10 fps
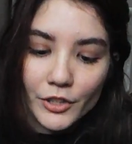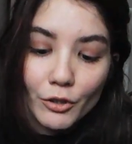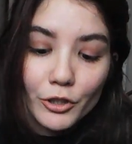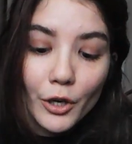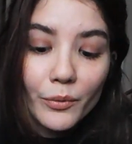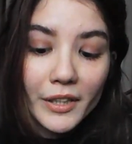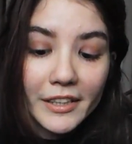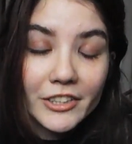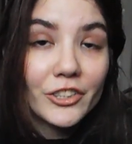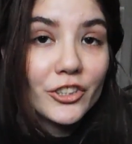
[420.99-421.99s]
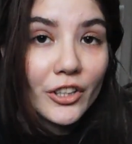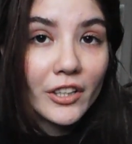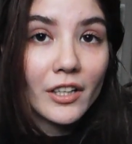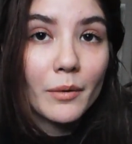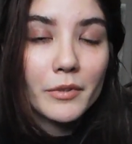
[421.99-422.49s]
don't know what it is, you should
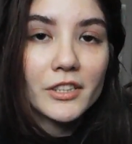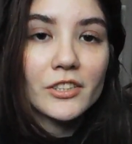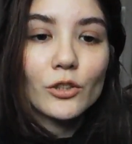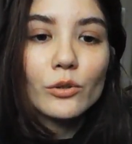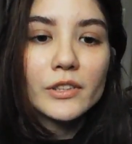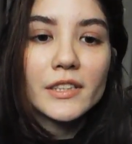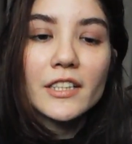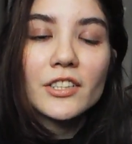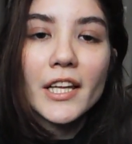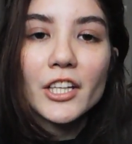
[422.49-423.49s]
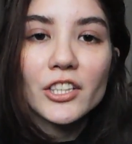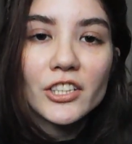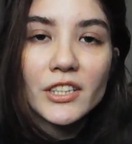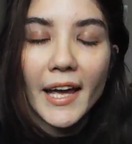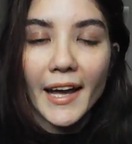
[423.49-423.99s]
look it up because it's a cool stitch that you can
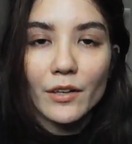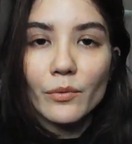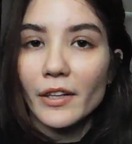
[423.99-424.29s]
just add